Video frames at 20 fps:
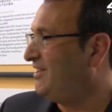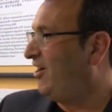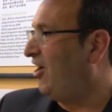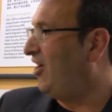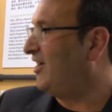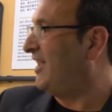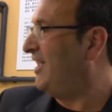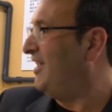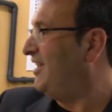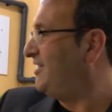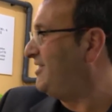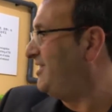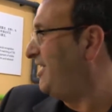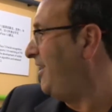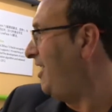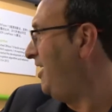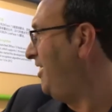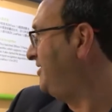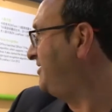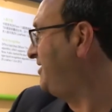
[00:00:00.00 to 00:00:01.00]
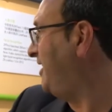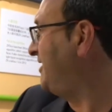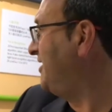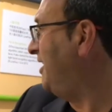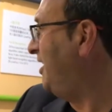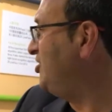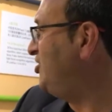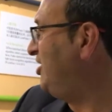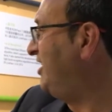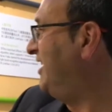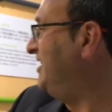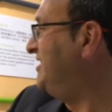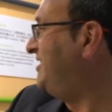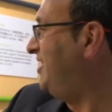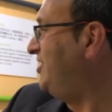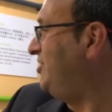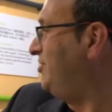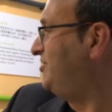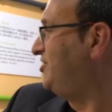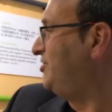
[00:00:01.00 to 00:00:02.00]
Our technology
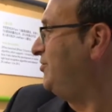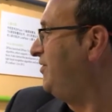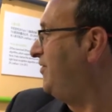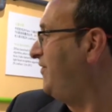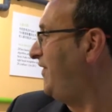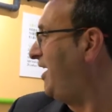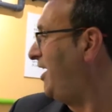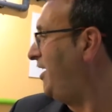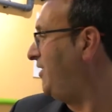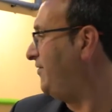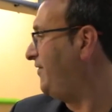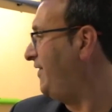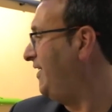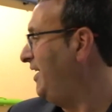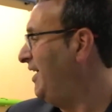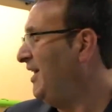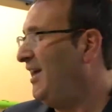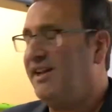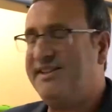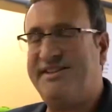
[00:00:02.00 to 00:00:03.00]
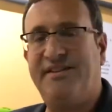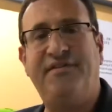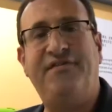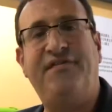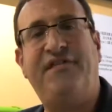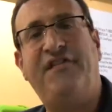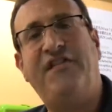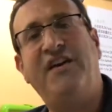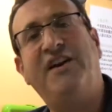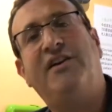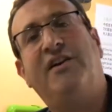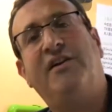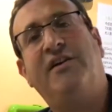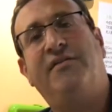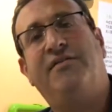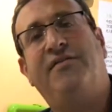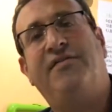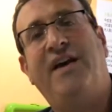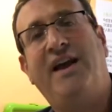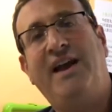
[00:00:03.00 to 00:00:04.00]
continues to evolve into
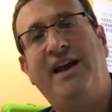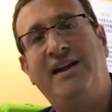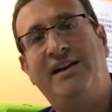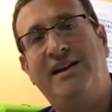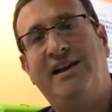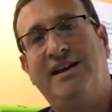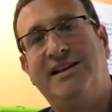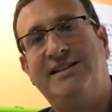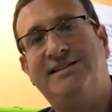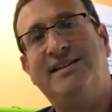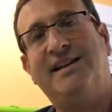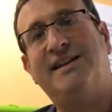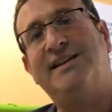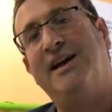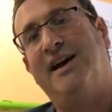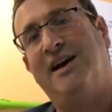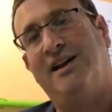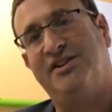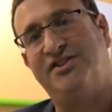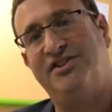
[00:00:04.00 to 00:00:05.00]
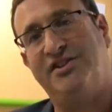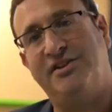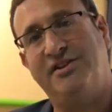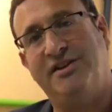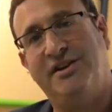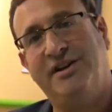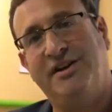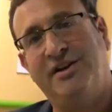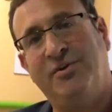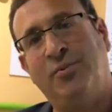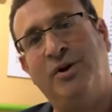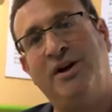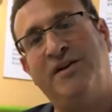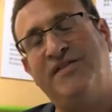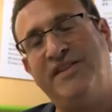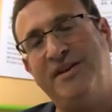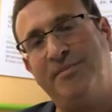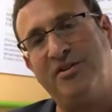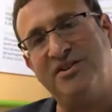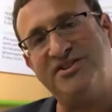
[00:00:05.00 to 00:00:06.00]
finger vein technology, one
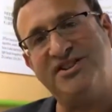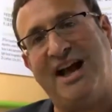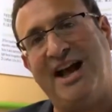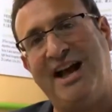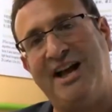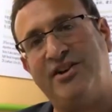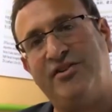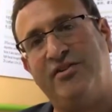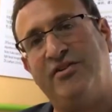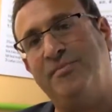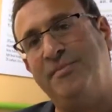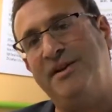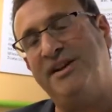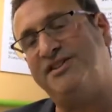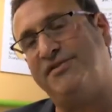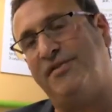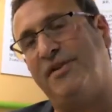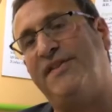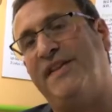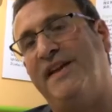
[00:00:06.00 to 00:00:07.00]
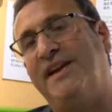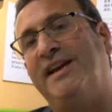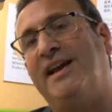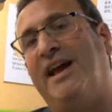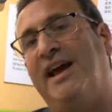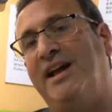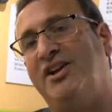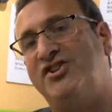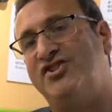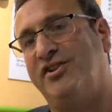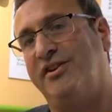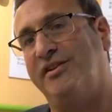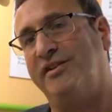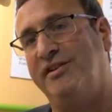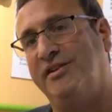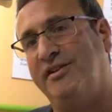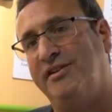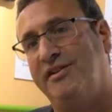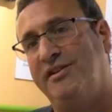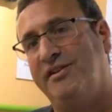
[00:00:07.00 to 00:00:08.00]
of the most accurate means of authentication,
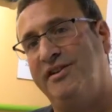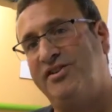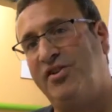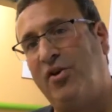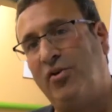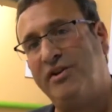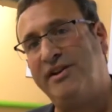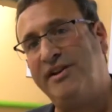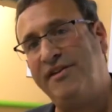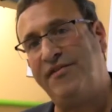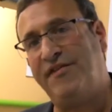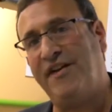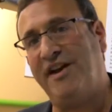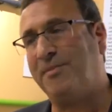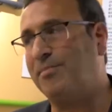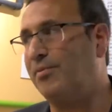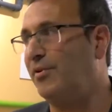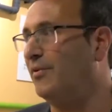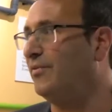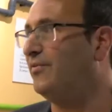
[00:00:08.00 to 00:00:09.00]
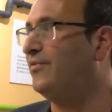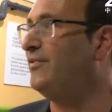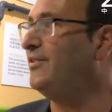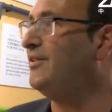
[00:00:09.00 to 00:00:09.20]
totally fake-proof.